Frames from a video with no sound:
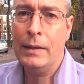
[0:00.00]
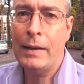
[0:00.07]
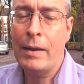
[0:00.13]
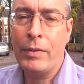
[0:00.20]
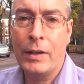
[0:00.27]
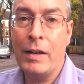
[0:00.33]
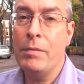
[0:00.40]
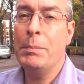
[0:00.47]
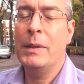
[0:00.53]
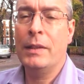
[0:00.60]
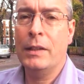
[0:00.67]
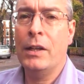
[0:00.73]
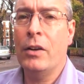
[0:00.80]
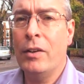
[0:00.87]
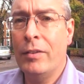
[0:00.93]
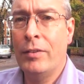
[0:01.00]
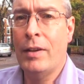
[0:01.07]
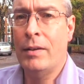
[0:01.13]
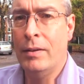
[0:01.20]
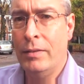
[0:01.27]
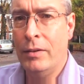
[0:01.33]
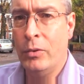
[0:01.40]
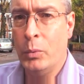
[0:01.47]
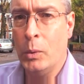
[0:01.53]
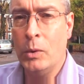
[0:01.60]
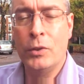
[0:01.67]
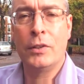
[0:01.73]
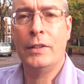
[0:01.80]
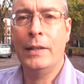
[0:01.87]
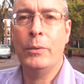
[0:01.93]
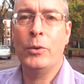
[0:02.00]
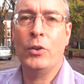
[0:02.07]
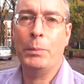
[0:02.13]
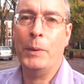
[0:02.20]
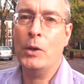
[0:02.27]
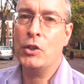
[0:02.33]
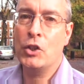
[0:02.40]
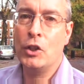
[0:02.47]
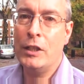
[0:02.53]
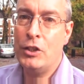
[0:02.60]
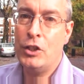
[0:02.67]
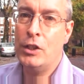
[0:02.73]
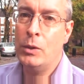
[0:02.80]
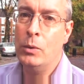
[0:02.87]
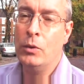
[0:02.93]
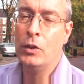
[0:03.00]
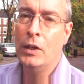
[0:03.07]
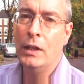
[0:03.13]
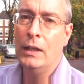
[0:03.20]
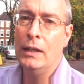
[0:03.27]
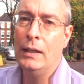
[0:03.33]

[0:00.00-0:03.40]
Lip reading: Now, the government that God has set in this world to deal with spiritual issues